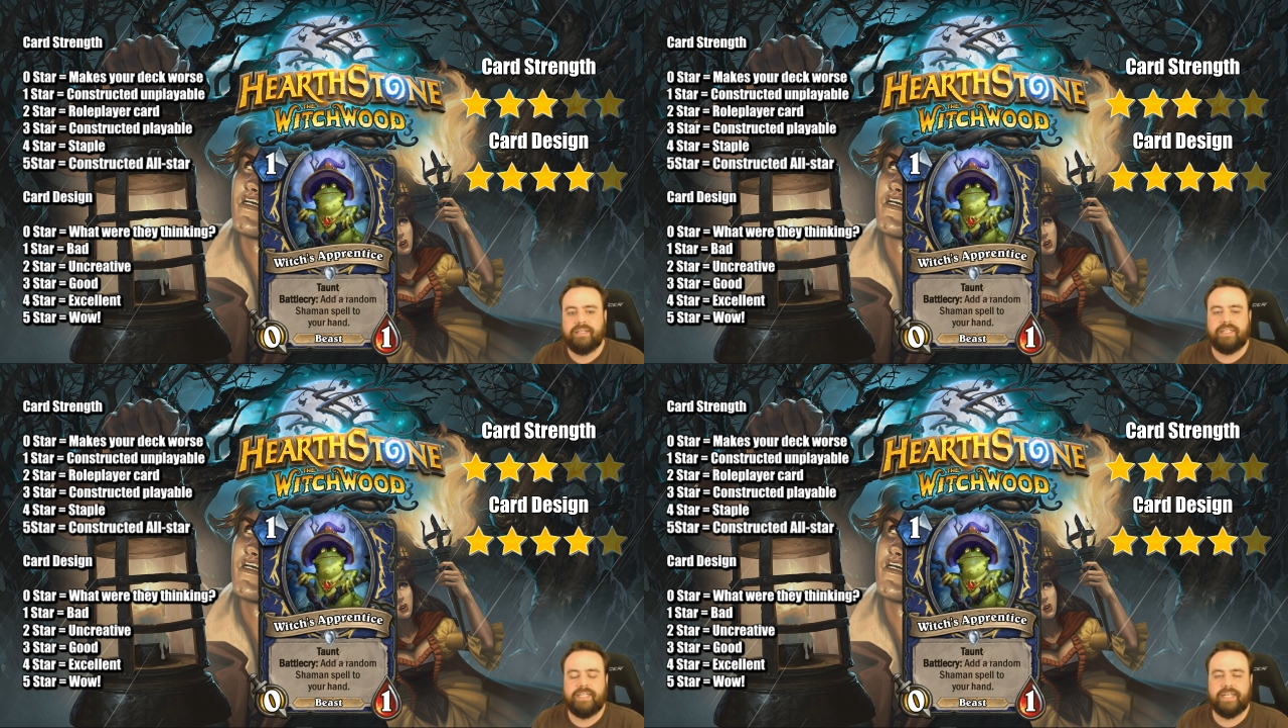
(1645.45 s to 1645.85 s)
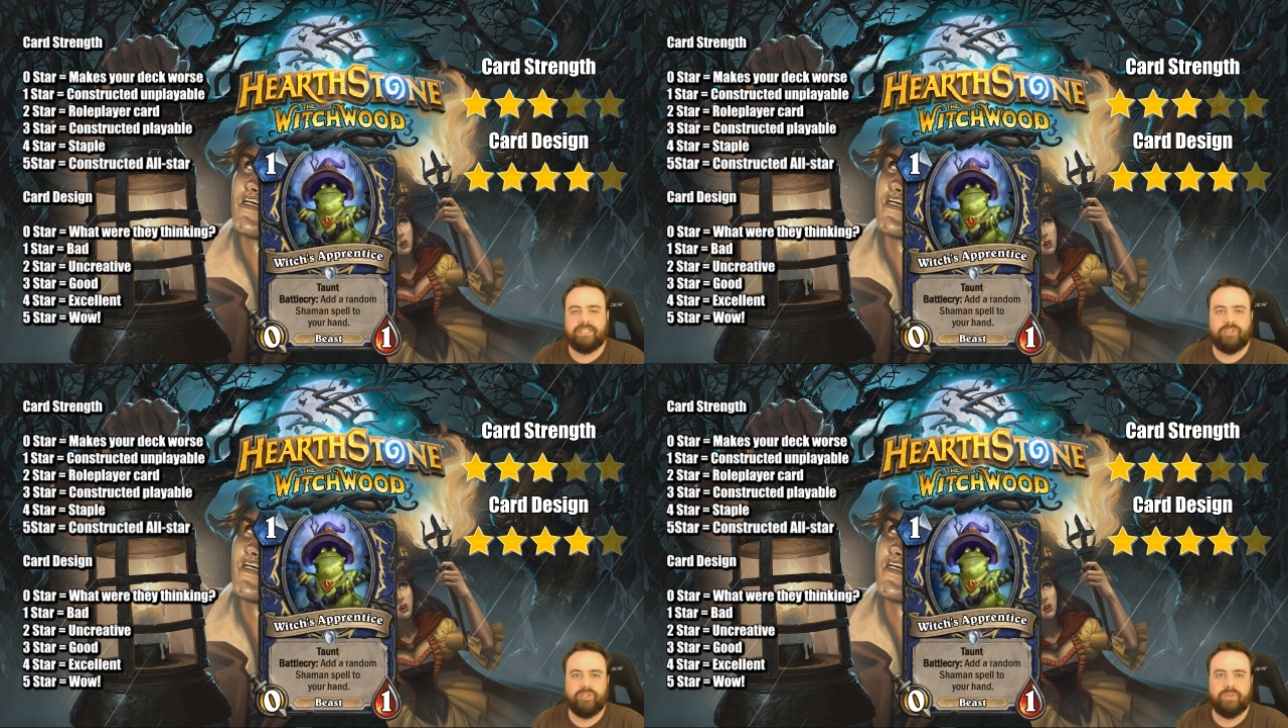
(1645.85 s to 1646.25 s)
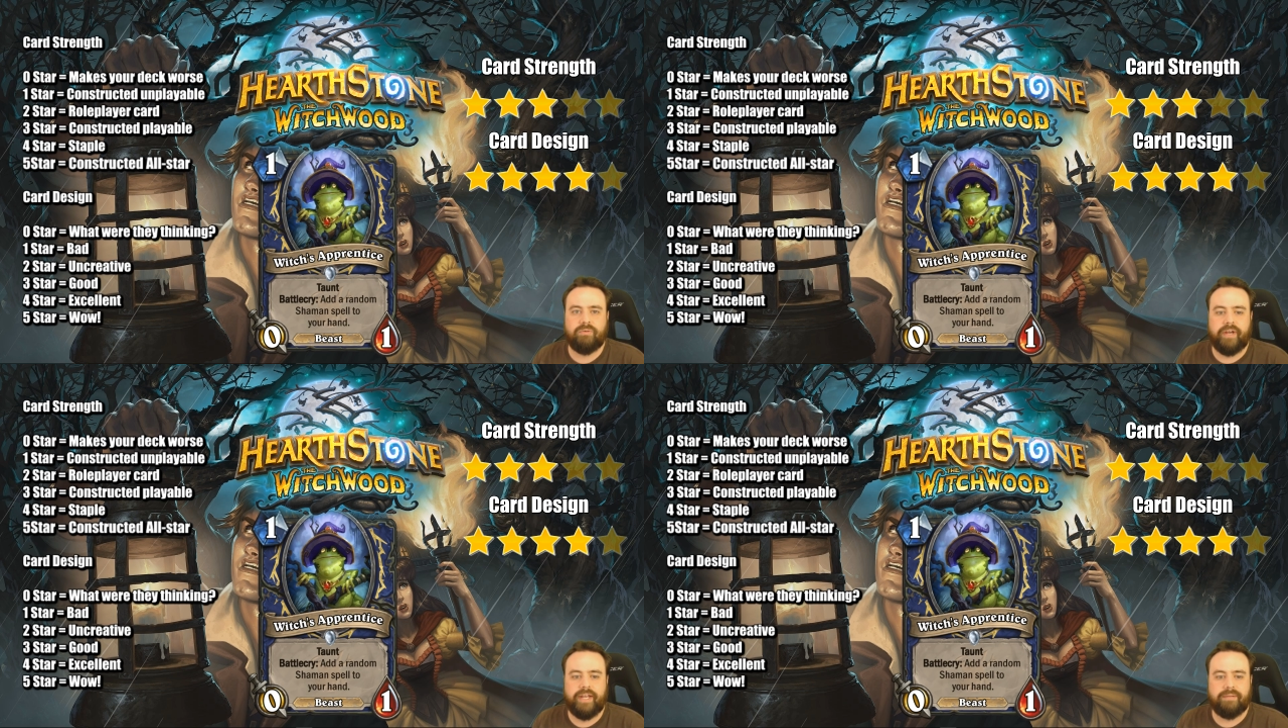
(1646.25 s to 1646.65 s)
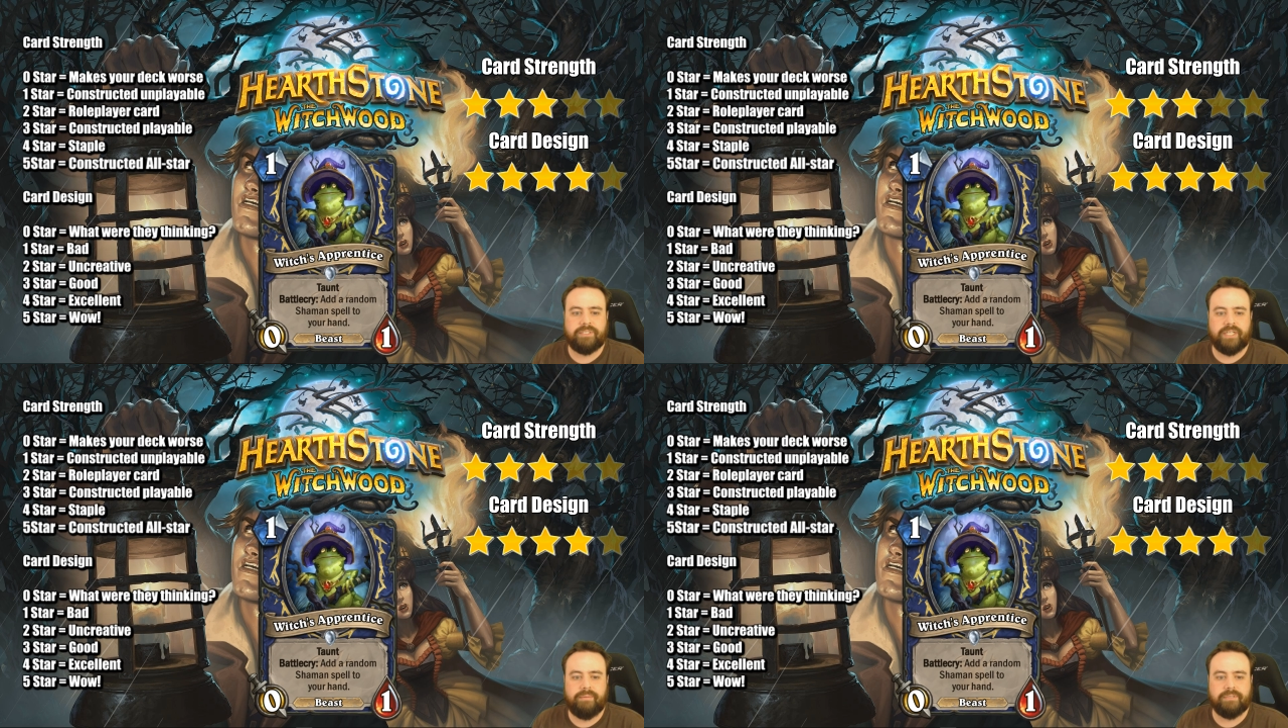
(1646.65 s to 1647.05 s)
you get 2 random
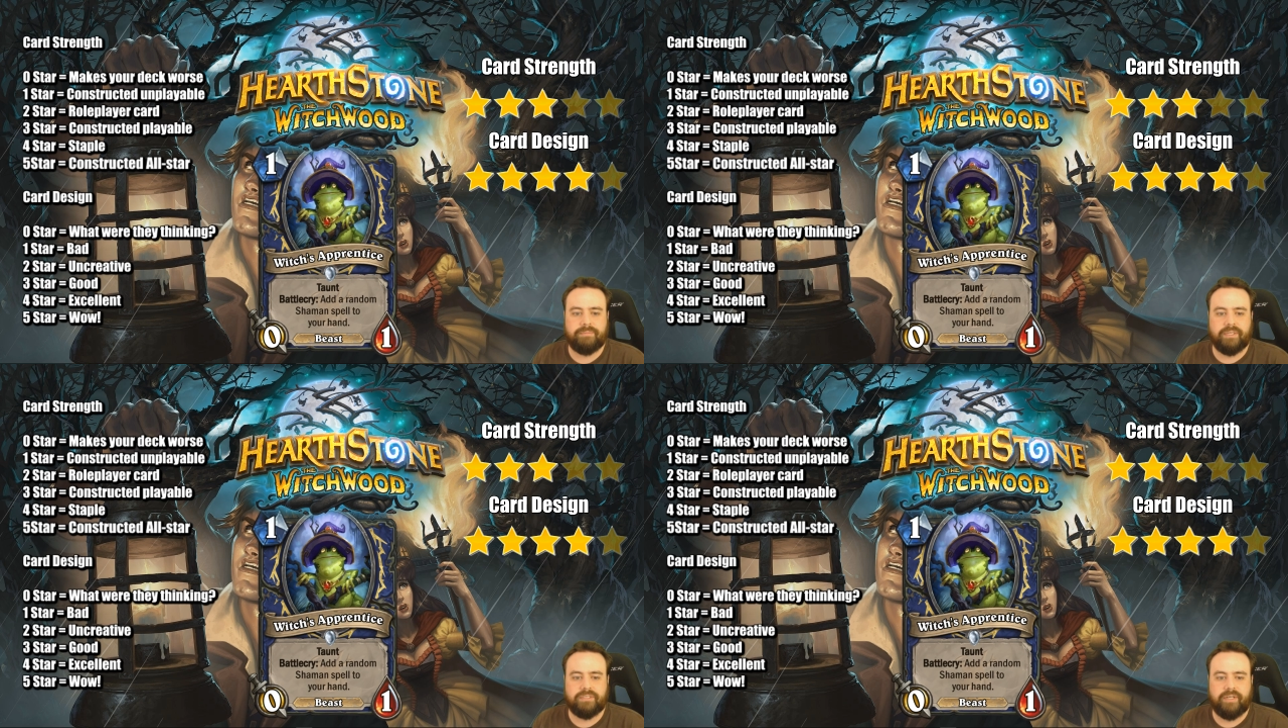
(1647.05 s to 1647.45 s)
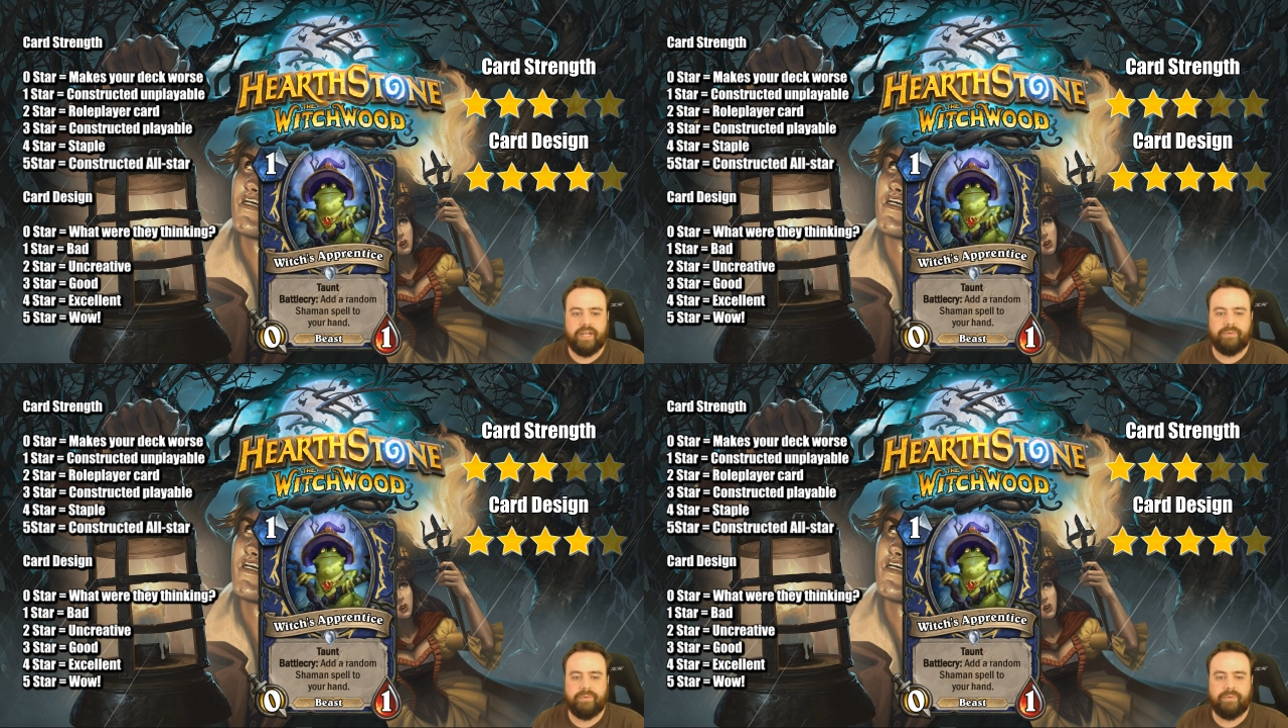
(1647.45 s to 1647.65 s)
Shaman spells to your hand.